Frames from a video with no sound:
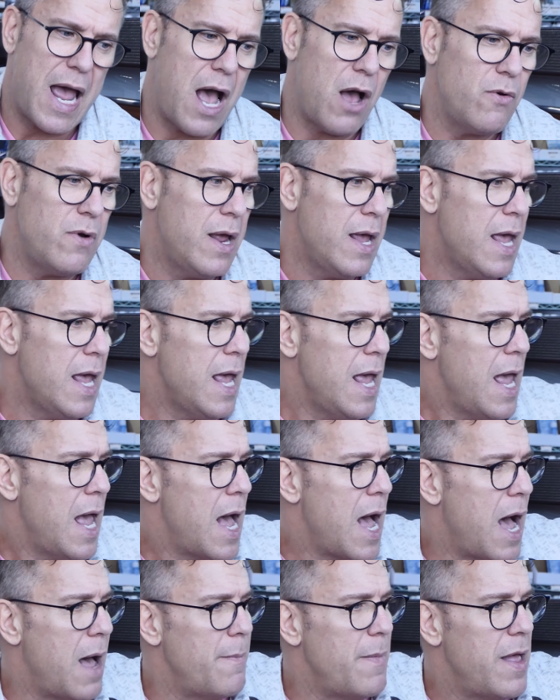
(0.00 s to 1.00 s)
down,
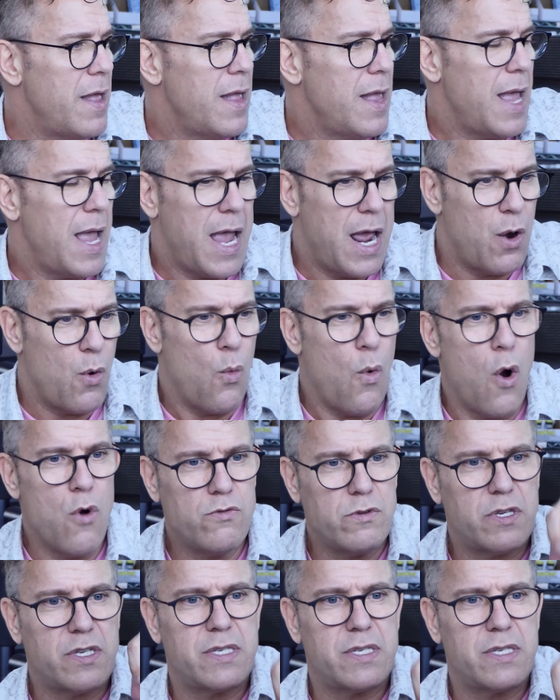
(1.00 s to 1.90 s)
um, and it won't